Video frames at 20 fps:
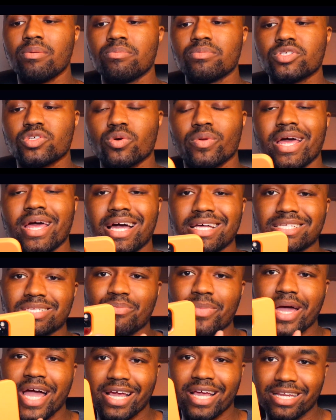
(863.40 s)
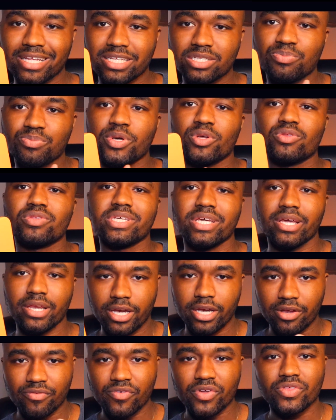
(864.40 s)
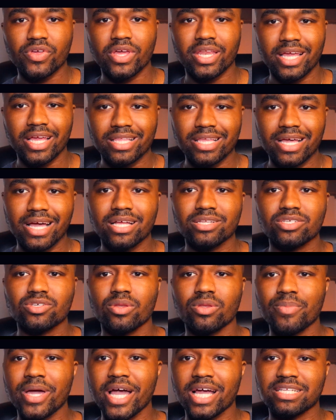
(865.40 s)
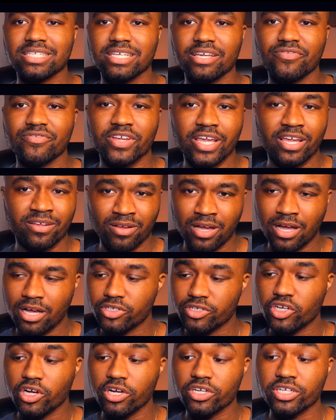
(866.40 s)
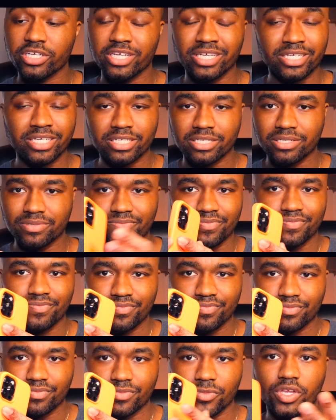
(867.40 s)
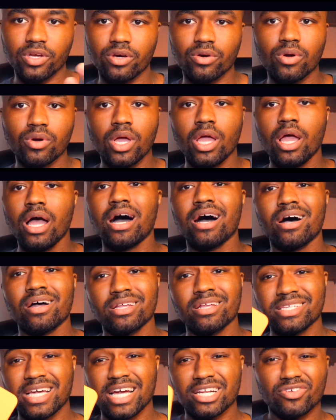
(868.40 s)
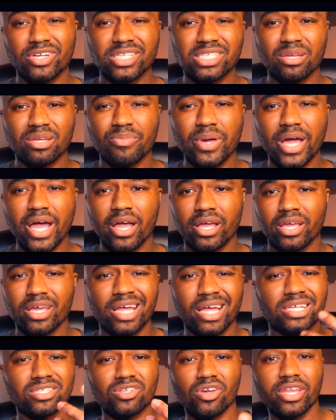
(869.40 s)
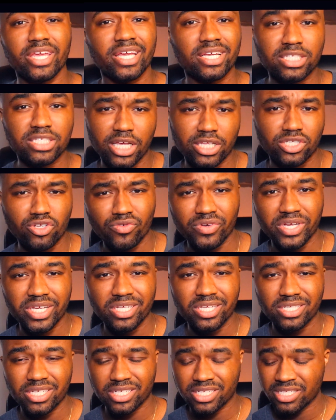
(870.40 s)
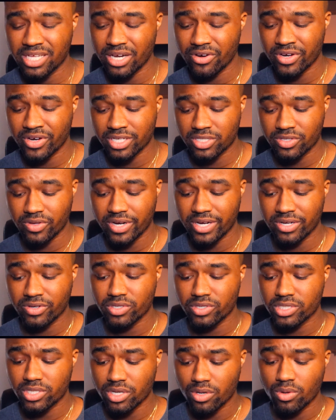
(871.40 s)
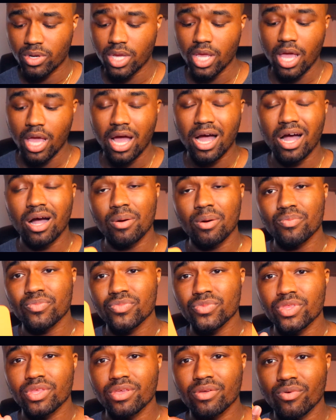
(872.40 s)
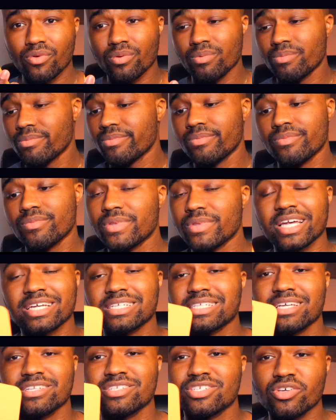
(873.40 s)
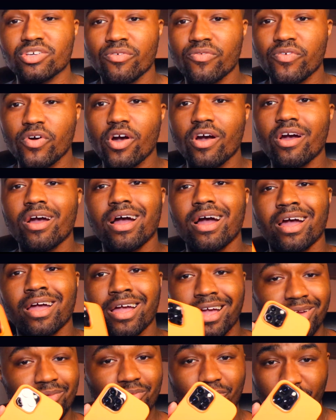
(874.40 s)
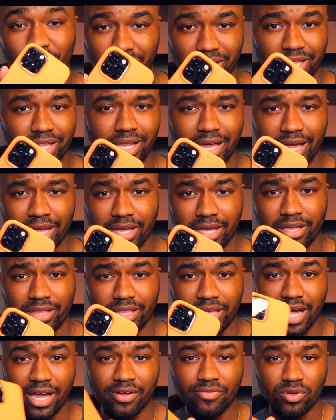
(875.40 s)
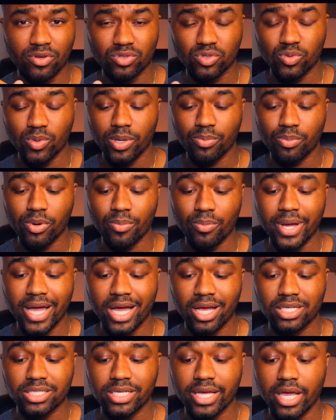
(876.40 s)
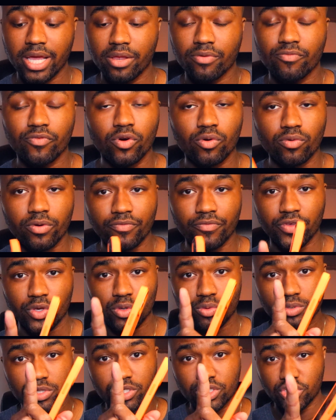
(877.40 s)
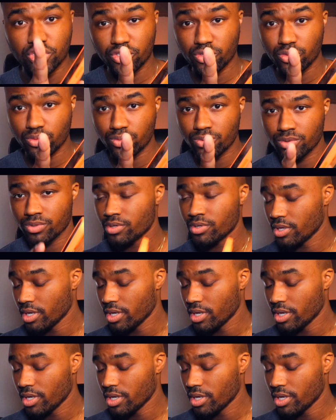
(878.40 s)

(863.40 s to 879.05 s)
So it has the magnets built in and everything like that. So the Magsafe charger can just attach right to the back. It has all the accessories, etc., etc. So like I said, so far I'm really liking the iPhone 12 Pro Max, and full review soon.